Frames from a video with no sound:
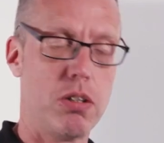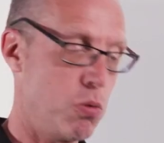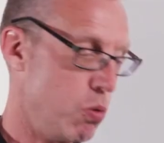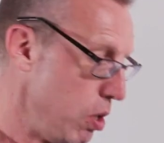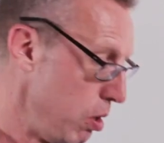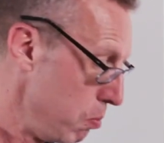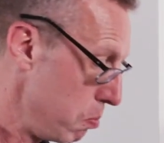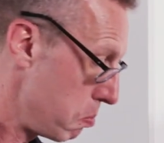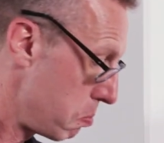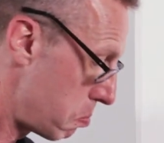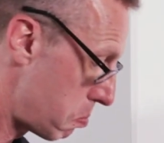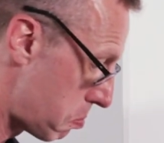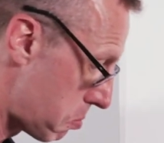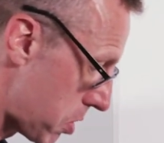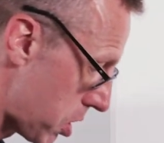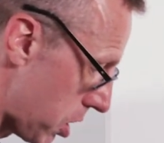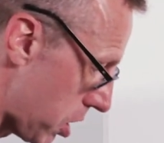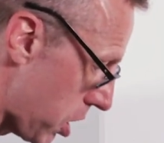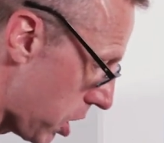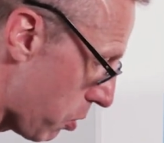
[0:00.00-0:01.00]
Well,
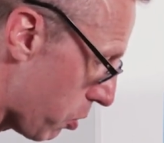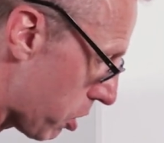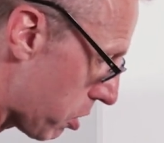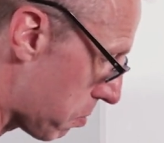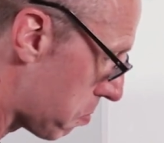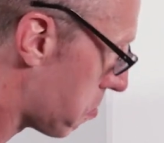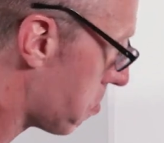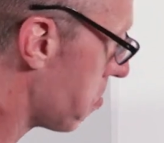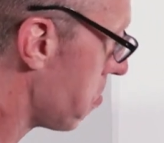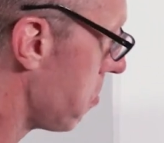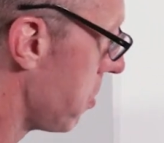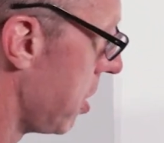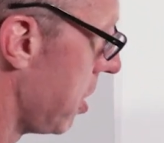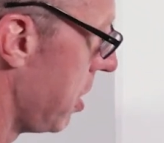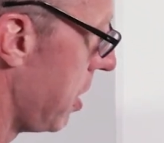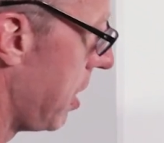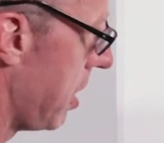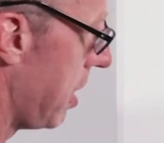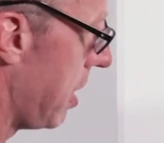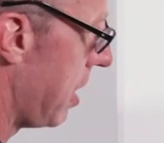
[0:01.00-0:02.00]
you know what?
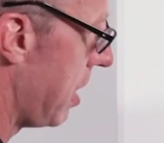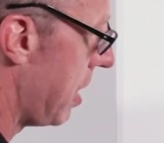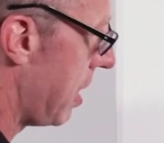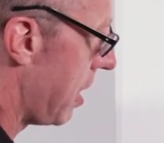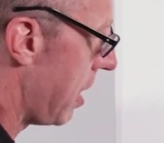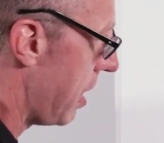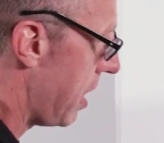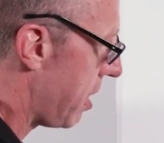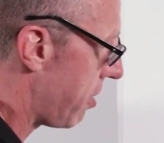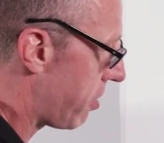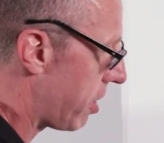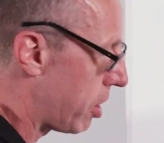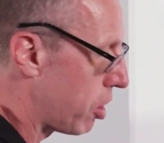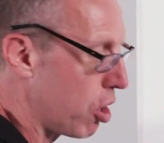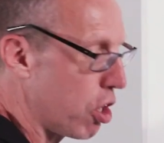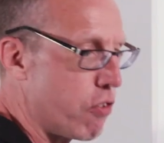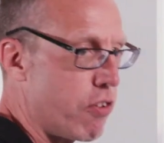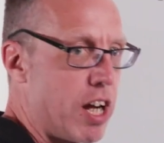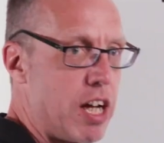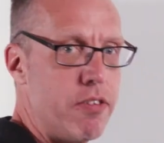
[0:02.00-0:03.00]
Let's add
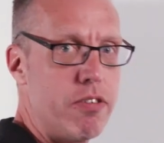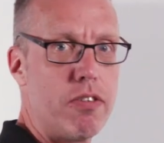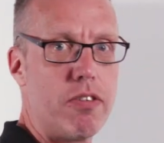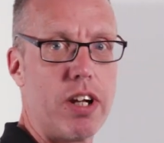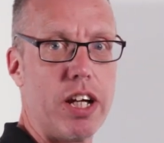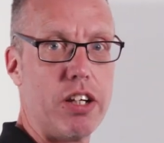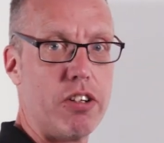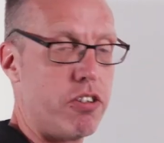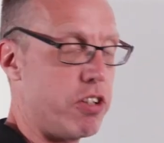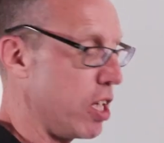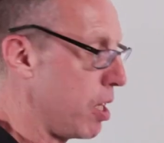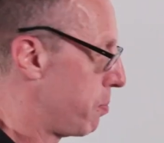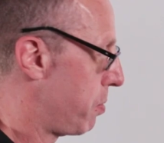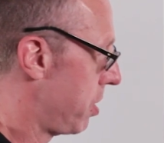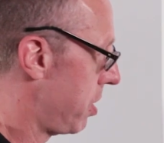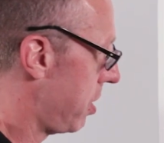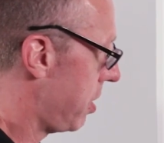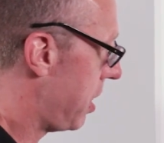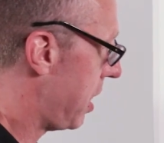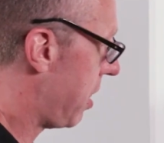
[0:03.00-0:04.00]
our driver relationship.
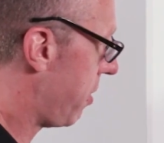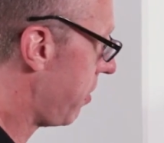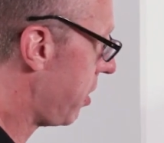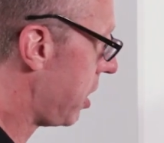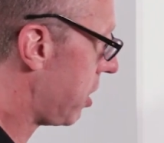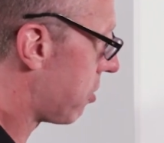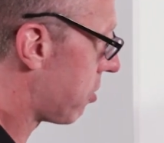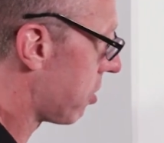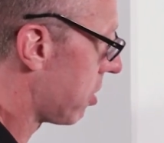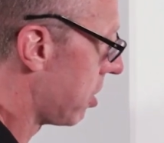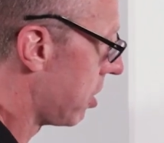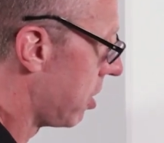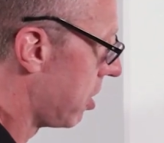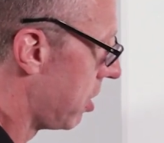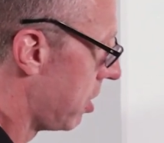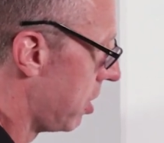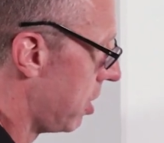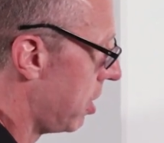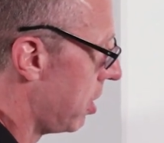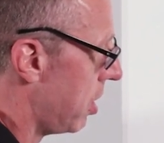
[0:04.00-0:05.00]
There it is.
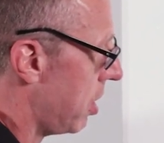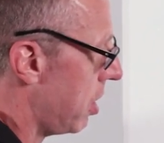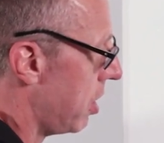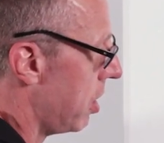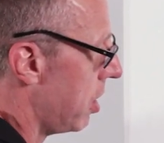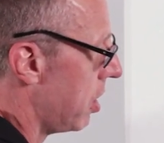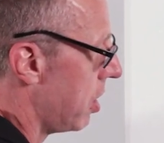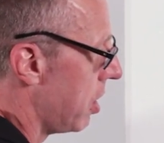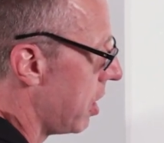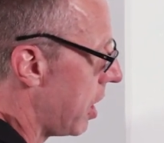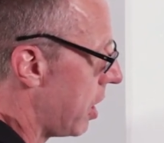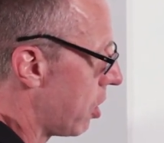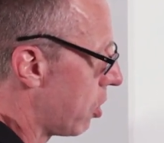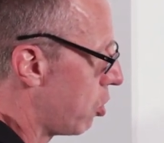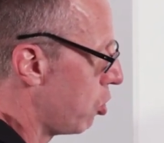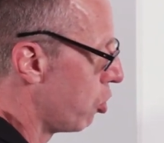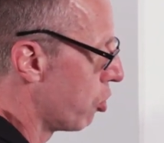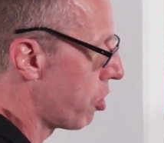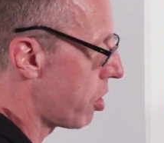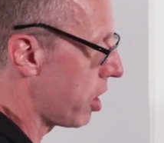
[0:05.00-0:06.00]
And the
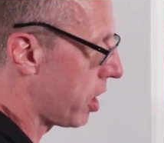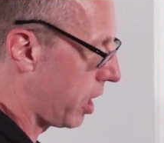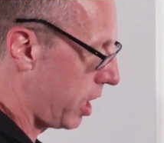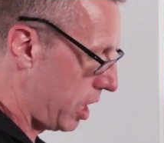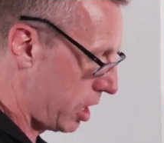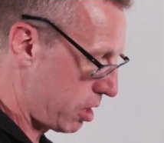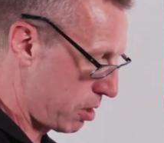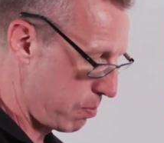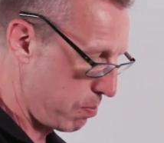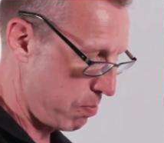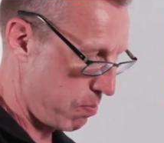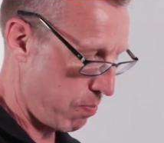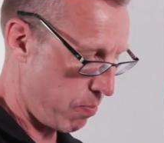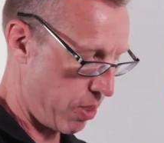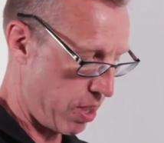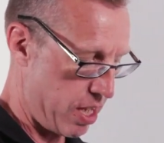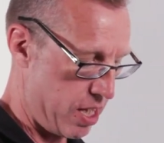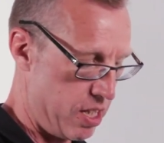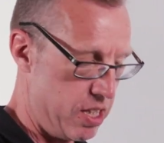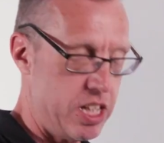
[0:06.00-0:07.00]
cool thing is,
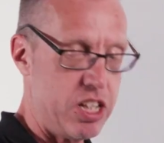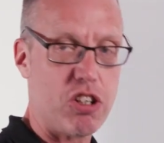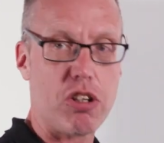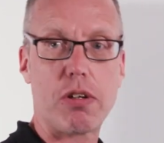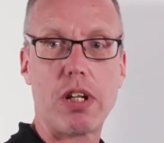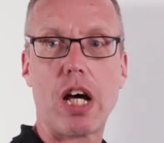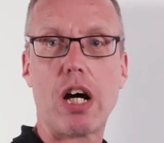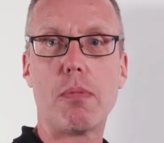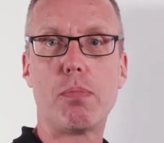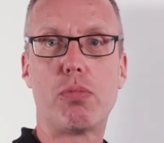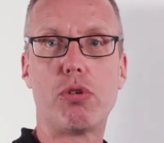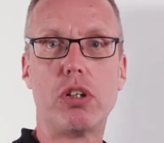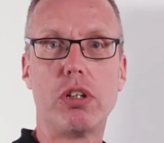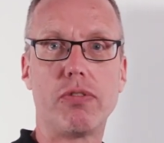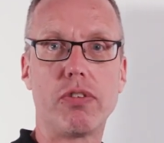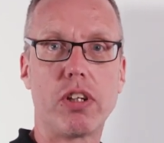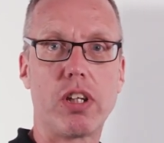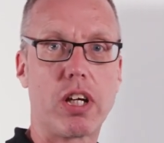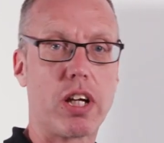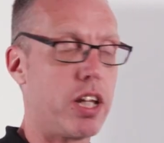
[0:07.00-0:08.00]
this is now
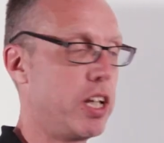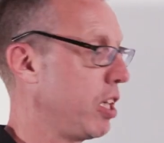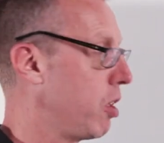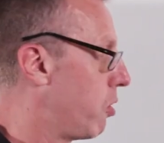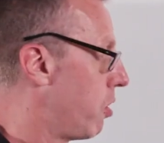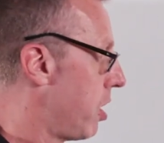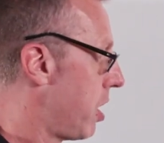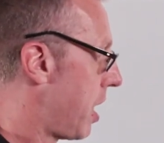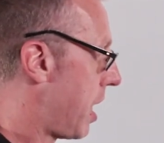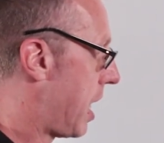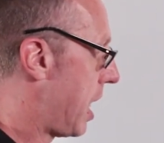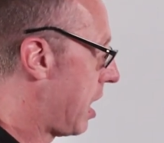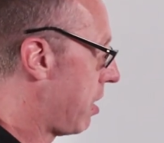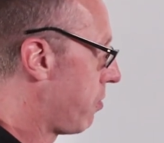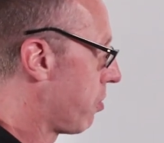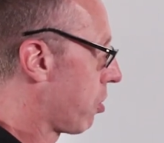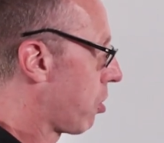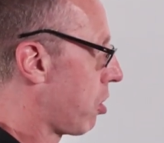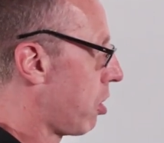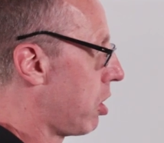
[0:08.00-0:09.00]
perfectly clear. I
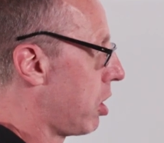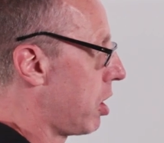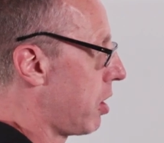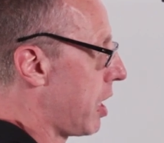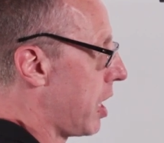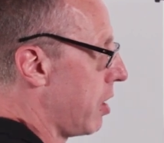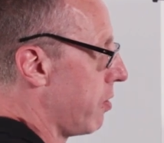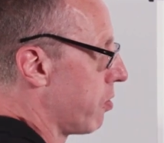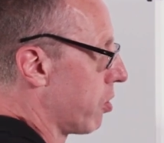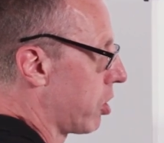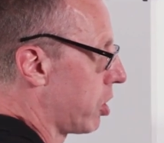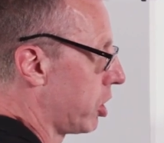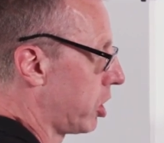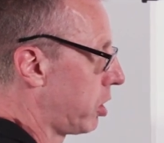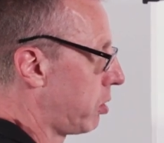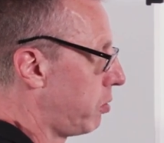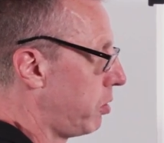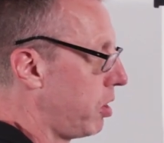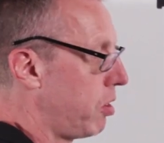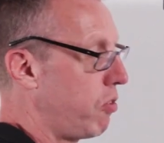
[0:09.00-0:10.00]
have a car, I have a
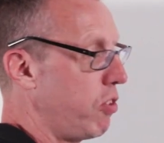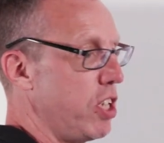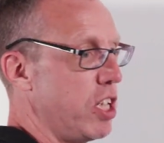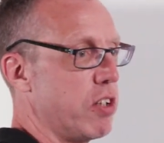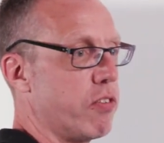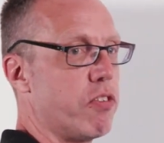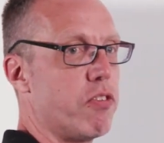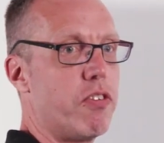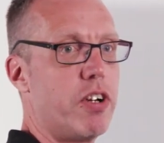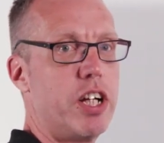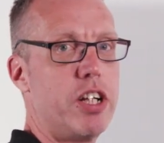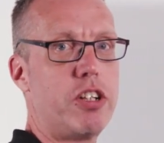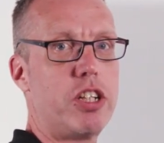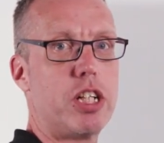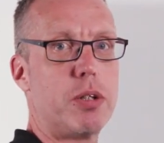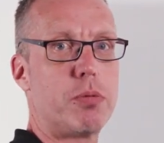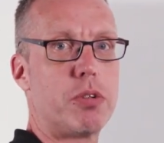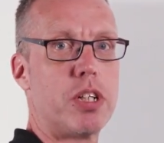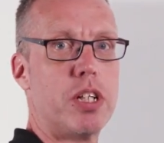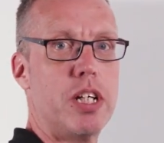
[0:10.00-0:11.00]
customer, and three different
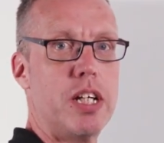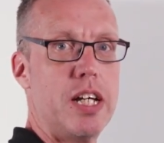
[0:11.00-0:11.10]
relationships.